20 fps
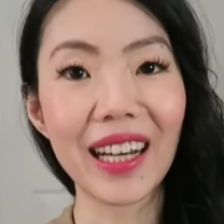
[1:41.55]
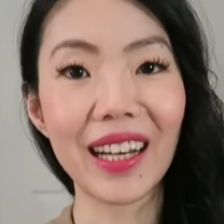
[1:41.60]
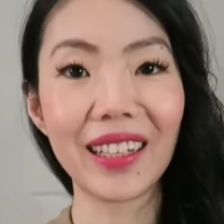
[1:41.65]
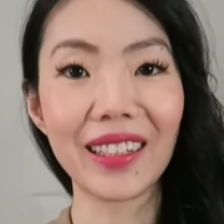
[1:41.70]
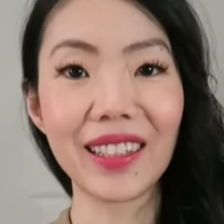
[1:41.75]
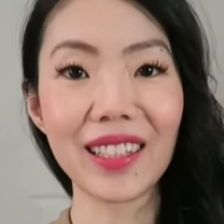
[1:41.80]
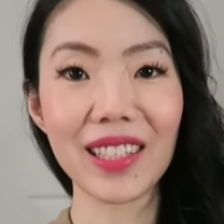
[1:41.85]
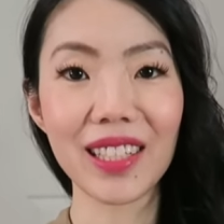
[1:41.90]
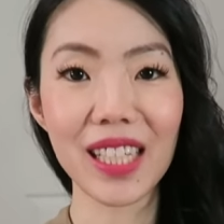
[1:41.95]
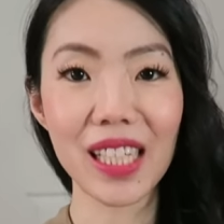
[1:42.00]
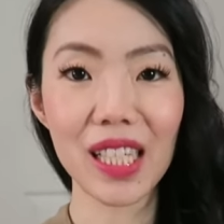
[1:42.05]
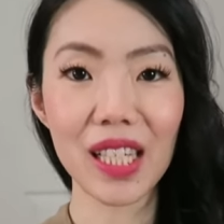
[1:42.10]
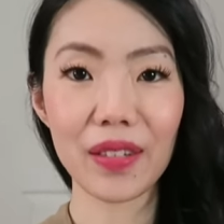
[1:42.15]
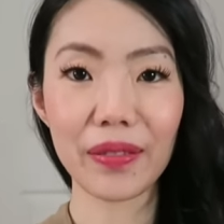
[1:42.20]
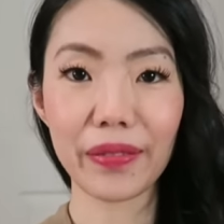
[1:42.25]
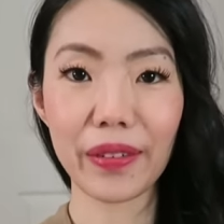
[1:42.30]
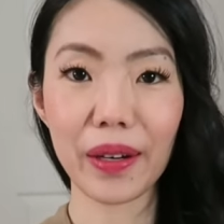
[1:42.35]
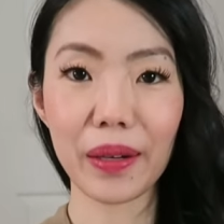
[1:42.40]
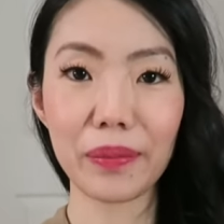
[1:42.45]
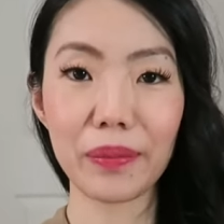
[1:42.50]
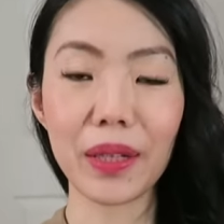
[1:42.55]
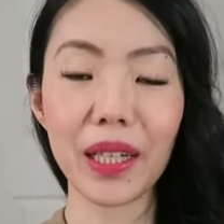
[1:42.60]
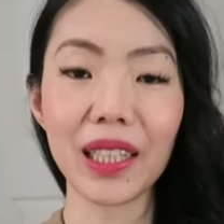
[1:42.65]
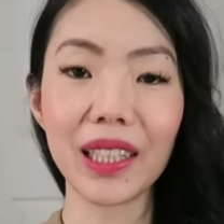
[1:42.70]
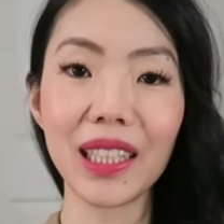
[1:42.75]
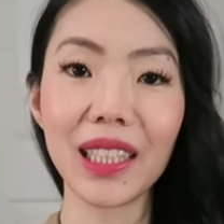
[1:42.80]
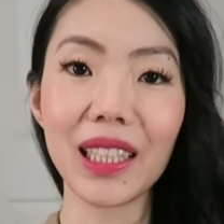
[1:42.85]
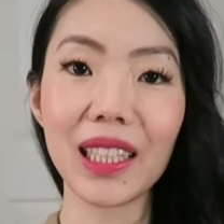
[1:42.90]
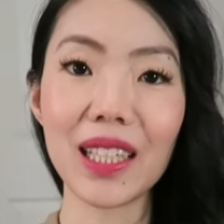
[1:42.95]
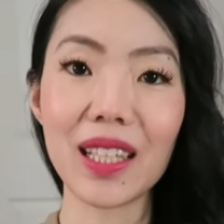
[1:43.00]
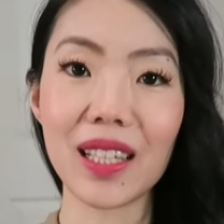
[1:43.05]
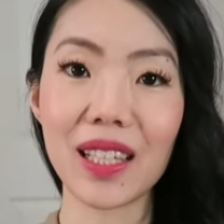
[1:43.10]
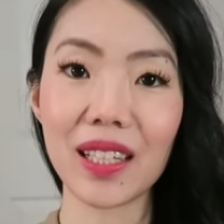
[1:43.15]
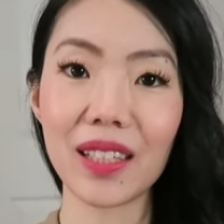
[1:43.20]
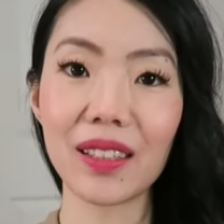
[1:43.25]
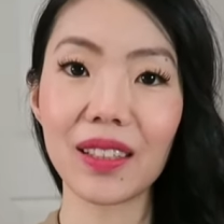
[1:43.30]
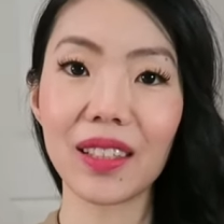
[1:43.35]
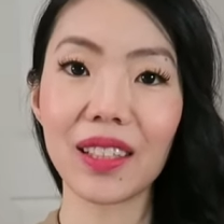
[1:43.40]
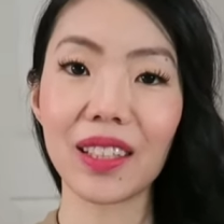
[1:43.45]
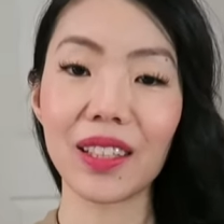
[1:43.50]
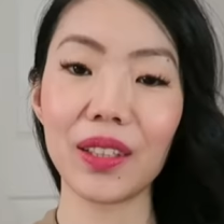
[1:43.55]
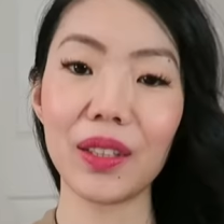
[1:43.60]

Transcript: Uh, this is from Lilysilk.